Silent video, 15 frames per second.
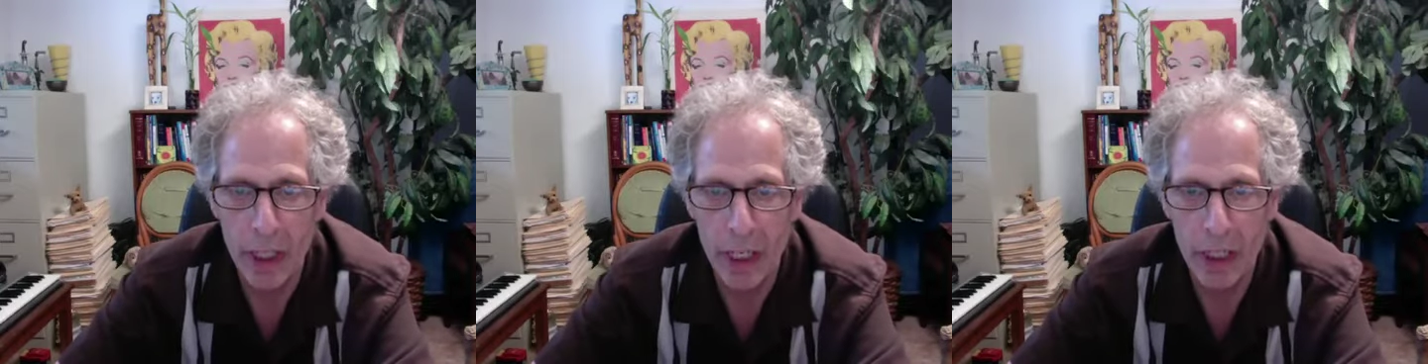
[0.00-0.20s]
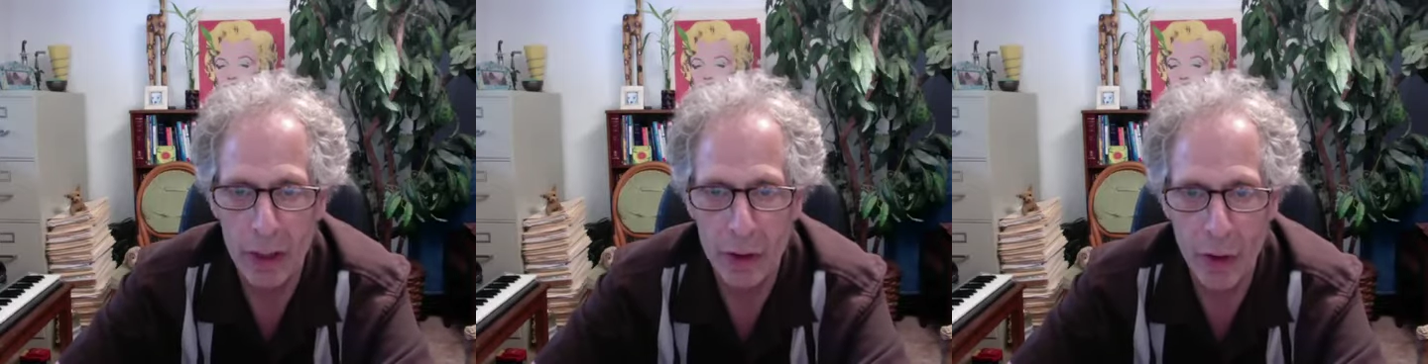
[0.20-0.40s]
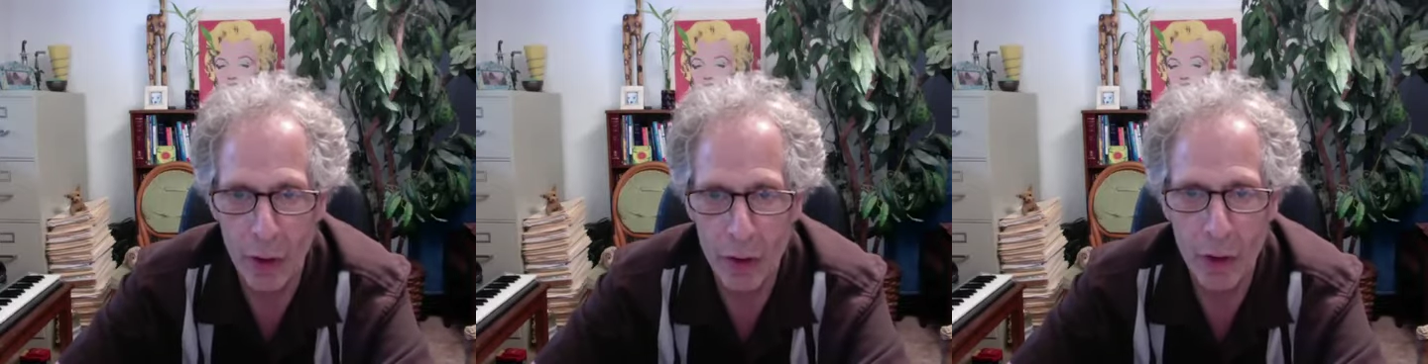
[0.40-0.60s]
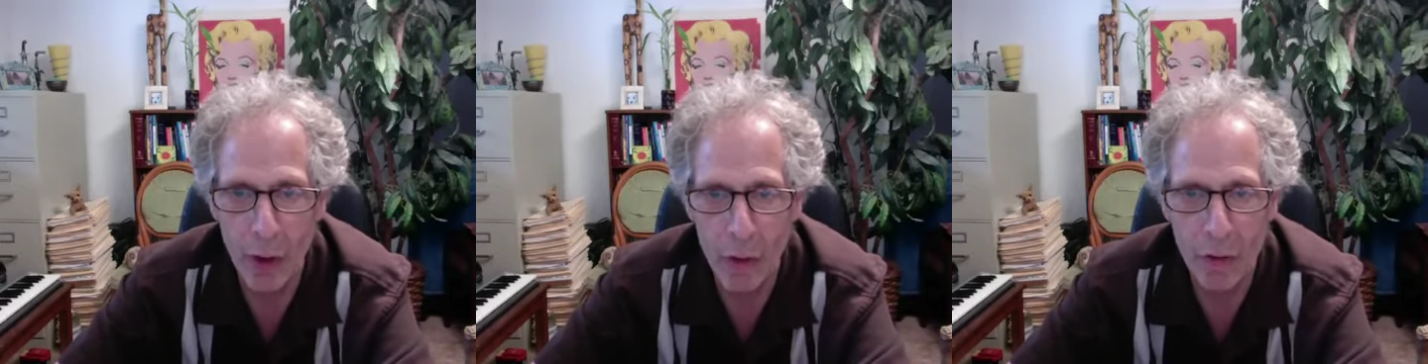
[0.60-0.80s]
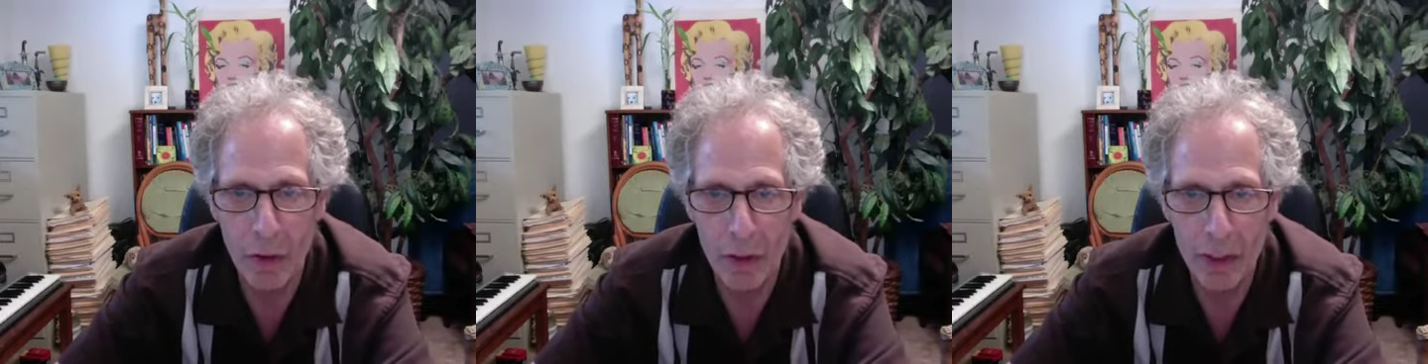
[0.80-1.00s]
and
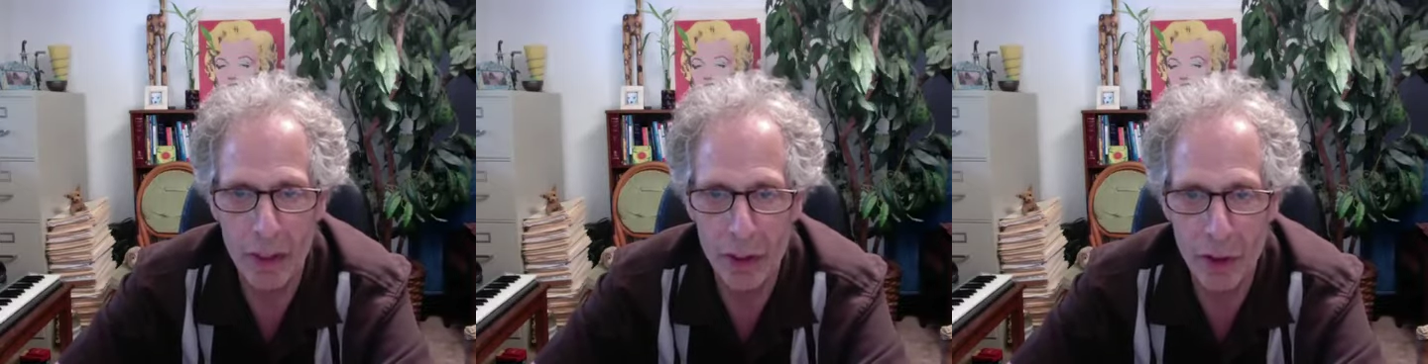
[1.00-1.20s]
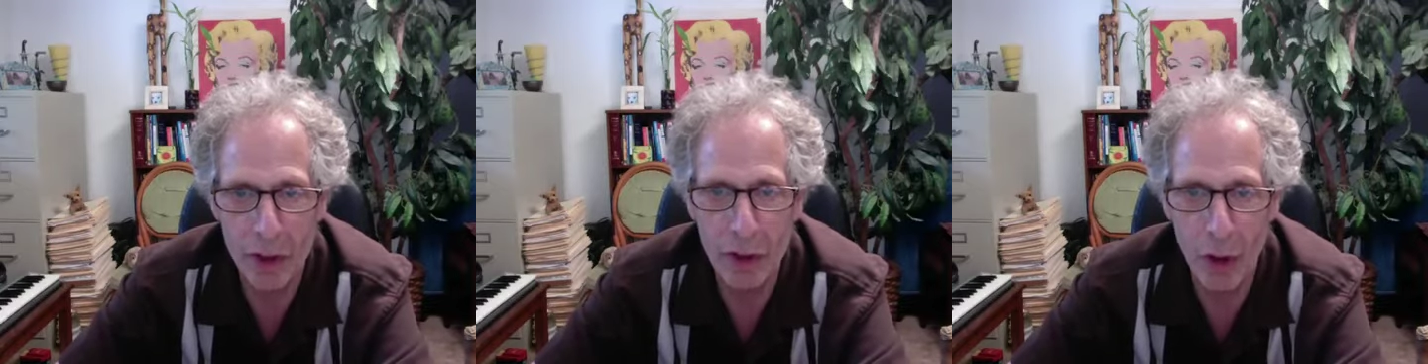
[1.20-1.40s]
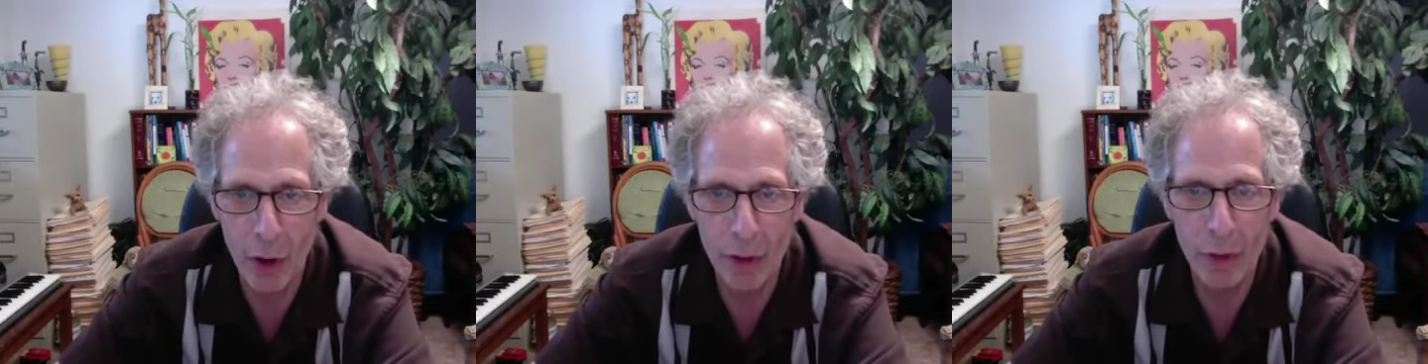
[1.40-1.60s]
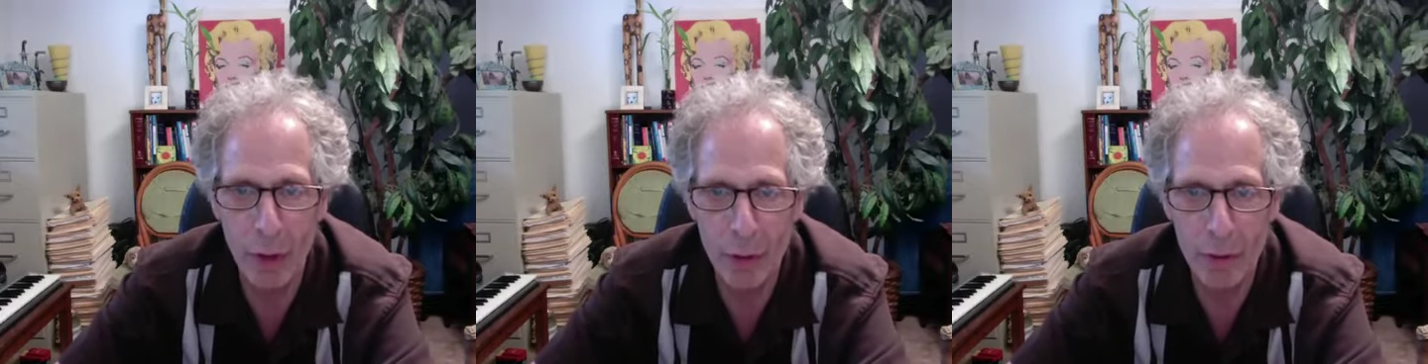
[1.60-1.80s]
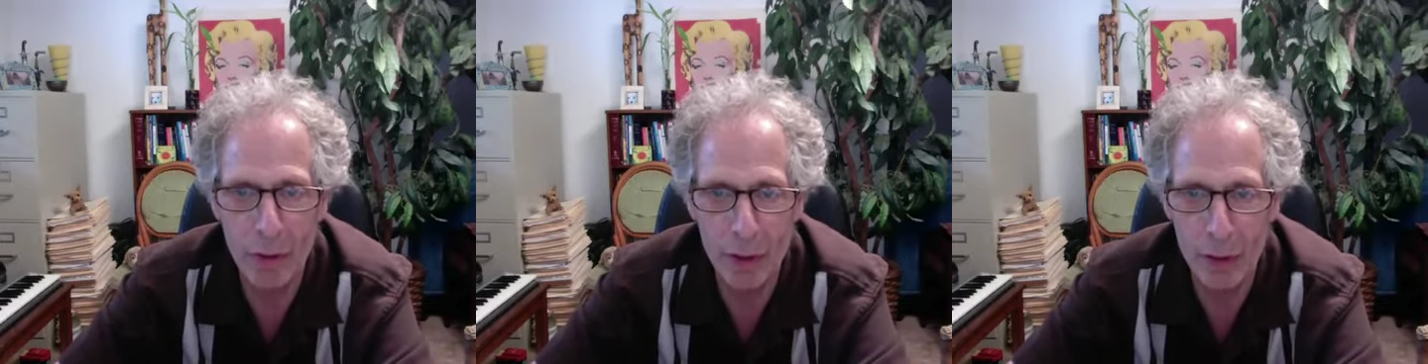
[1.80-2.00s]
turnover and start
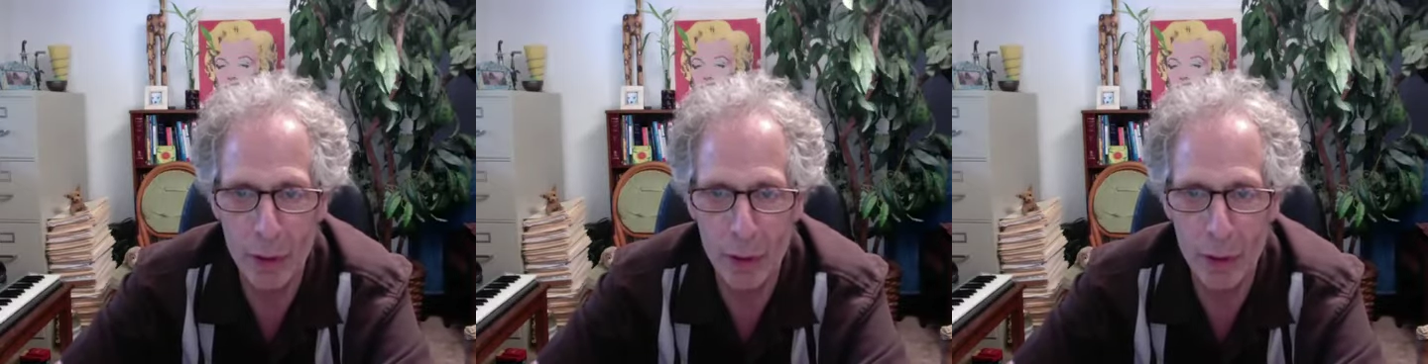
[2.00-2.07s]
over,